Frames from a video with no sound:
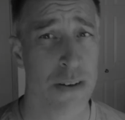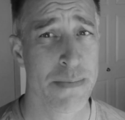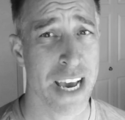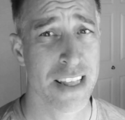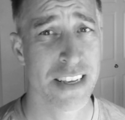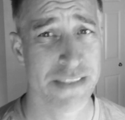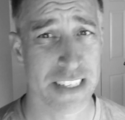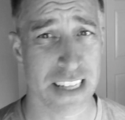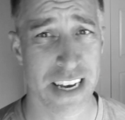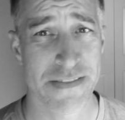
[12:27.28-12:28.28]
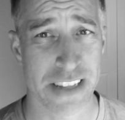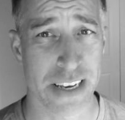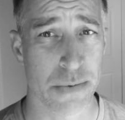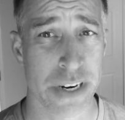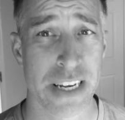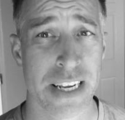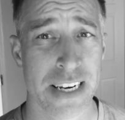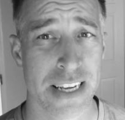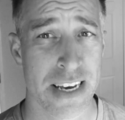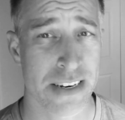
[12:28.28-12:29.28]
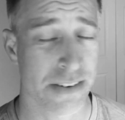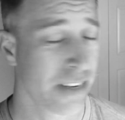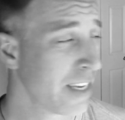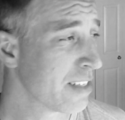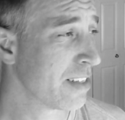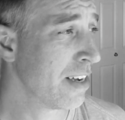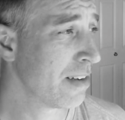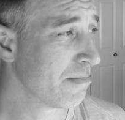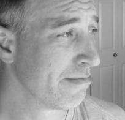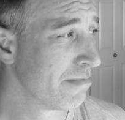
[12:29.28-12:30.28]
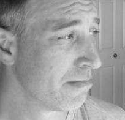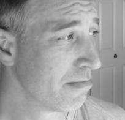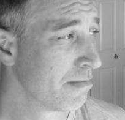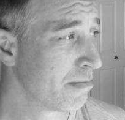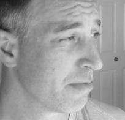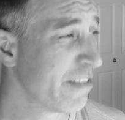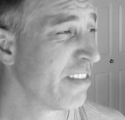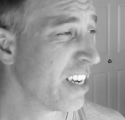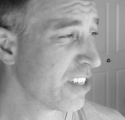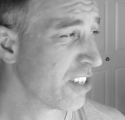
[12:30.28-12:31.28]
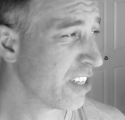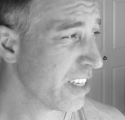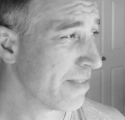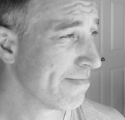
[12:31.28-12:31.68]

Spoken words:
old man lived his life like, what do you need done? Okay, it's done. Professionally.